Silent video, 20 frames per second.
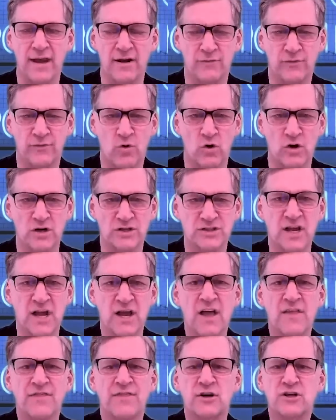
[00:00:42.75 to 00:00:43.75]
And of course,
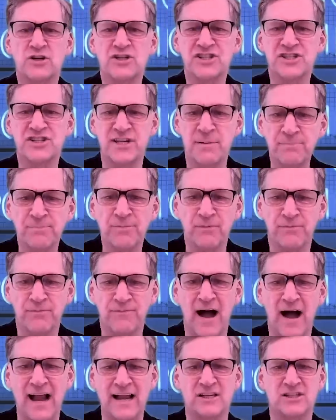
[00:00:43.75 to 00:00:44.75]
they're
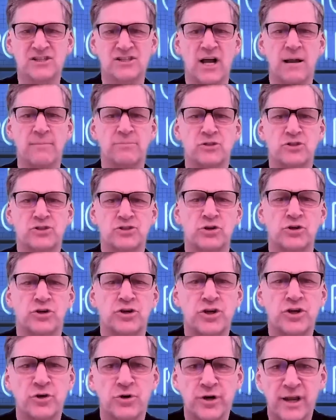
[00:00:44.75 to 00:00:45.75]
simplifying
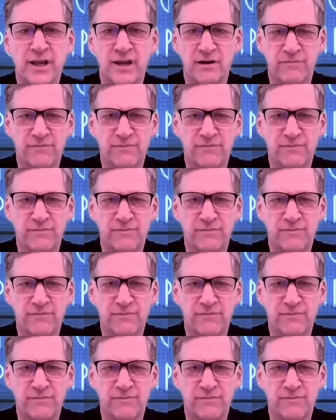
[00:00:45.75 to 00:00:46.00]
cybersecurity